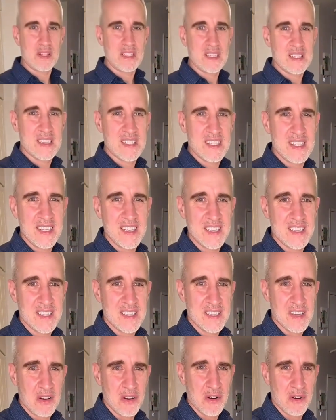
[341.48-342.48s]
really see the
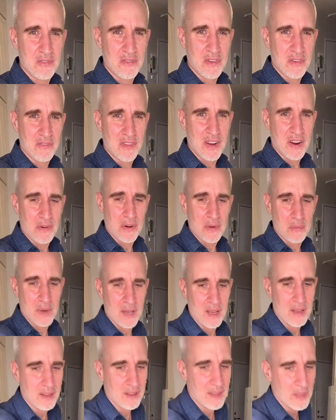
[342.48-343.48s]
stove very
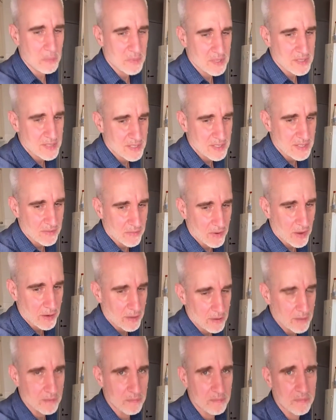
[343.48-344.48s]
well. Let me see if I
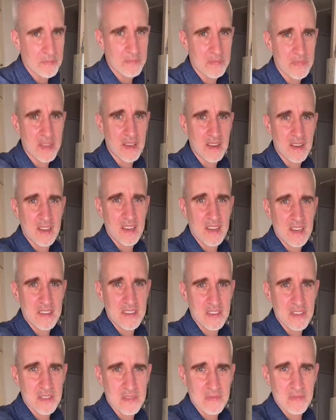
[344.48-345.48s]
can
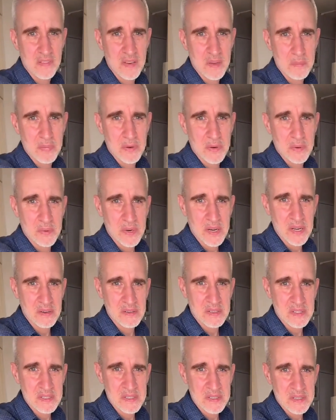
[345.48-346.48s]
just flip it
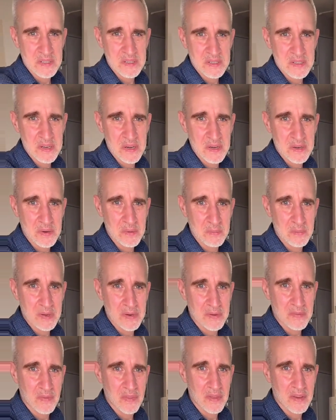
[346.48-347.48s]
around just a little
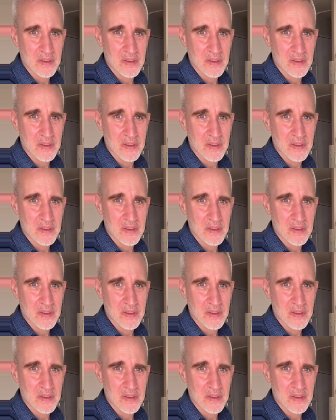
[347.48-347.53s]
bit